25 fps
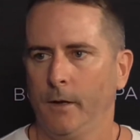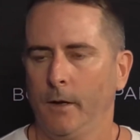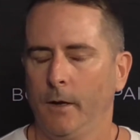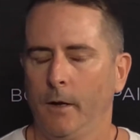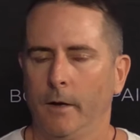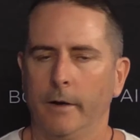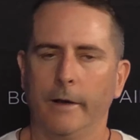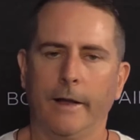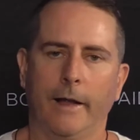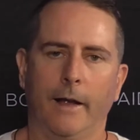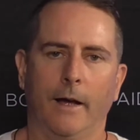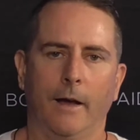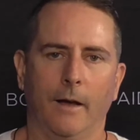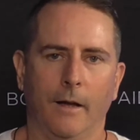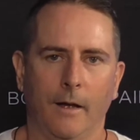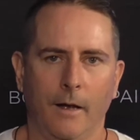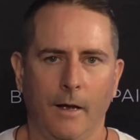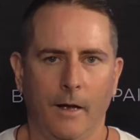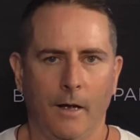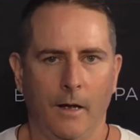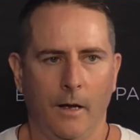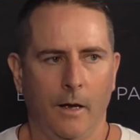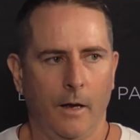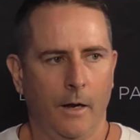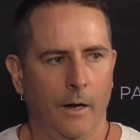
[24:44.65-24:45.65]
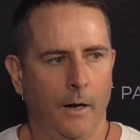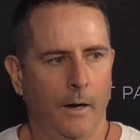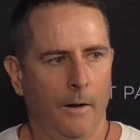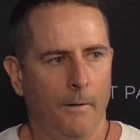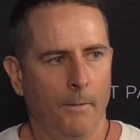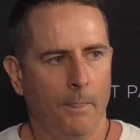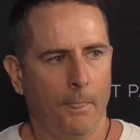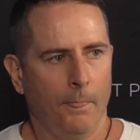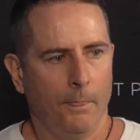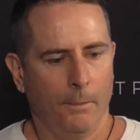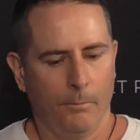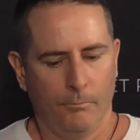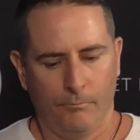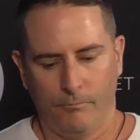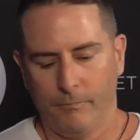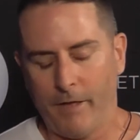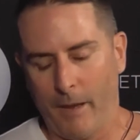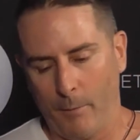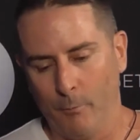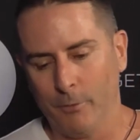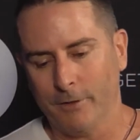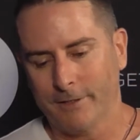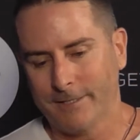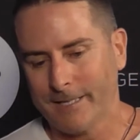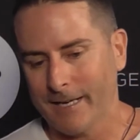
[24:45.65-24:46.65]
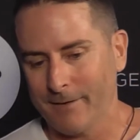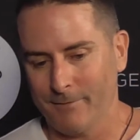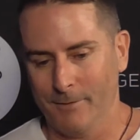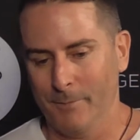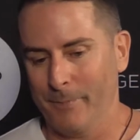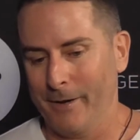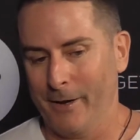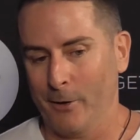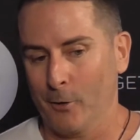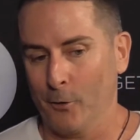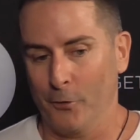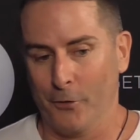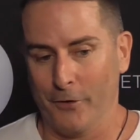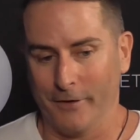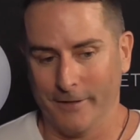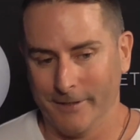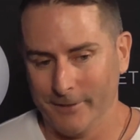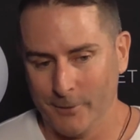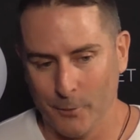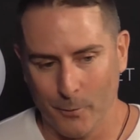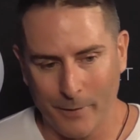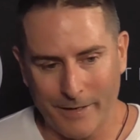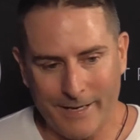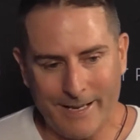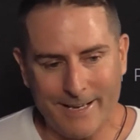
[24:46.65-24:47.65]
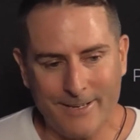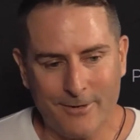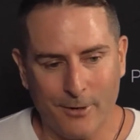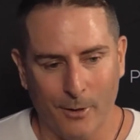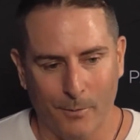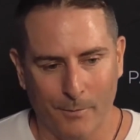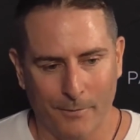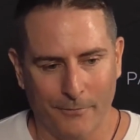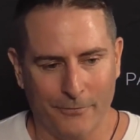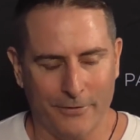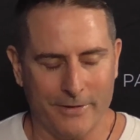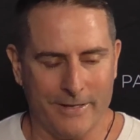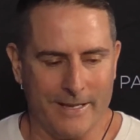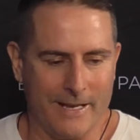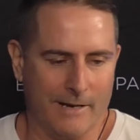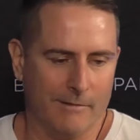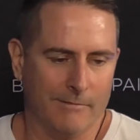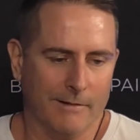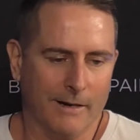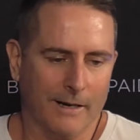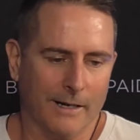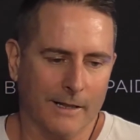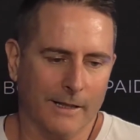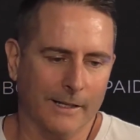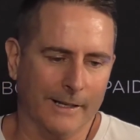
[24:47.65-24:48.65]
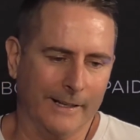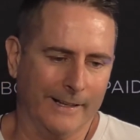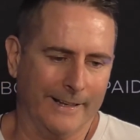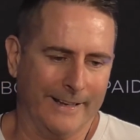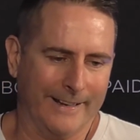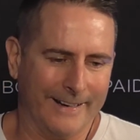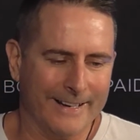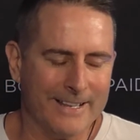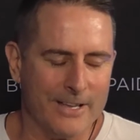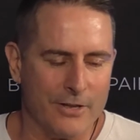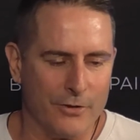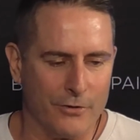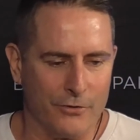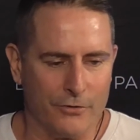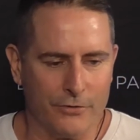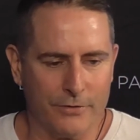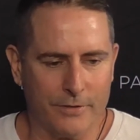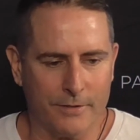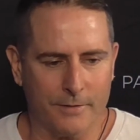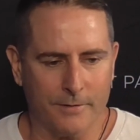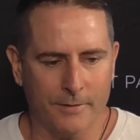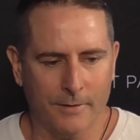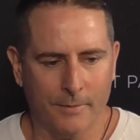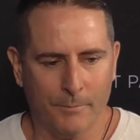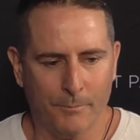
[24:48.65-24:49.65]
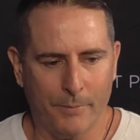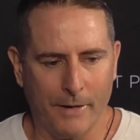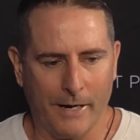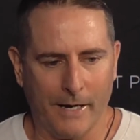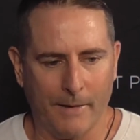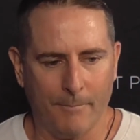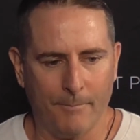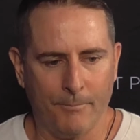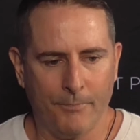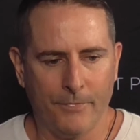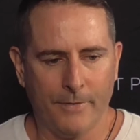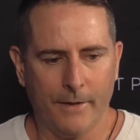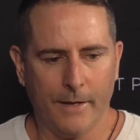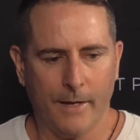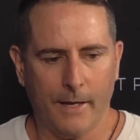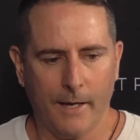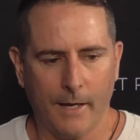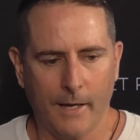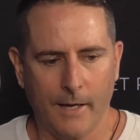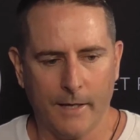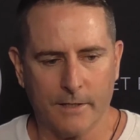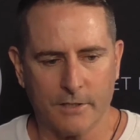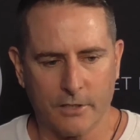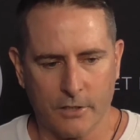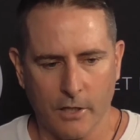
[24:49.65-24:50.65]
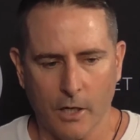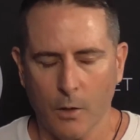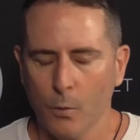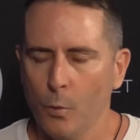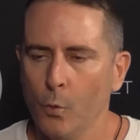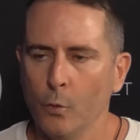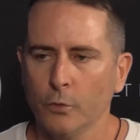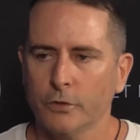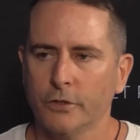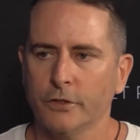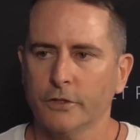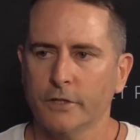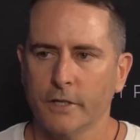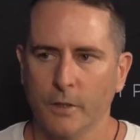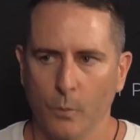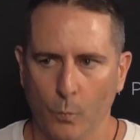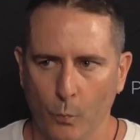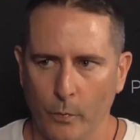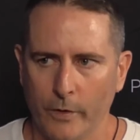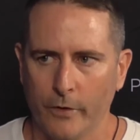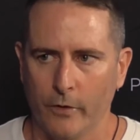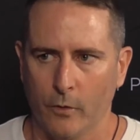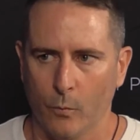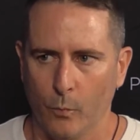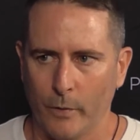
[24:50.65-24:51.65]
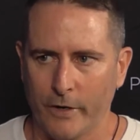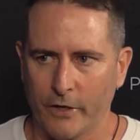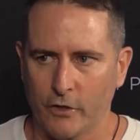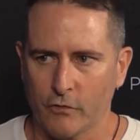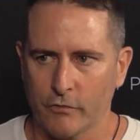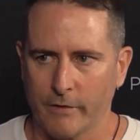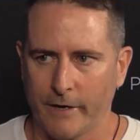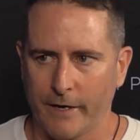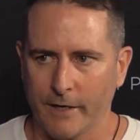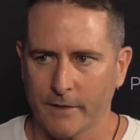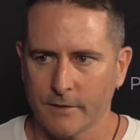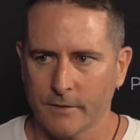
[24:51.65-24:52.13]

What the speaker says: Now, that would seem to be a good thing to do any time of the year, and clearly it is. But slow horses can win on wet tracks.